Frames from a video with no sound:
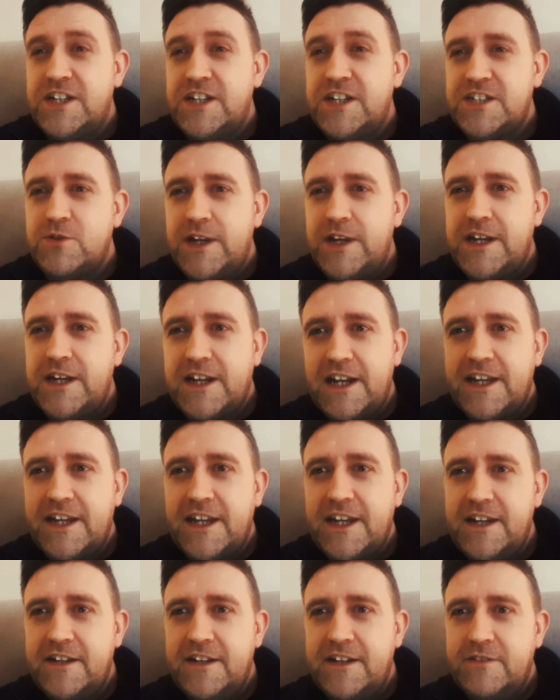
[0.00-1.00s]
still hear
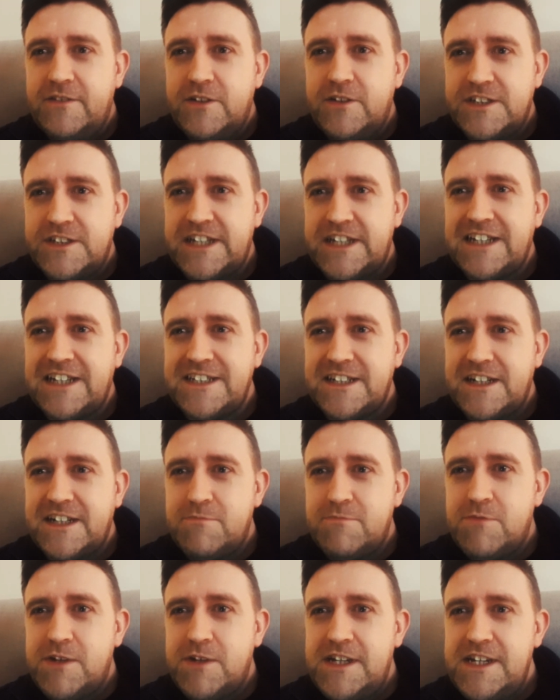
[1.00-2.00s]
clicking and static in
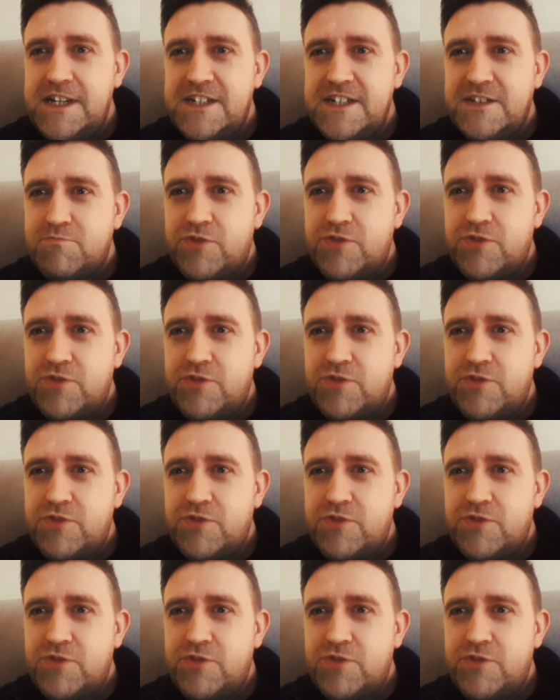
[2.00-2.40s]
my ears and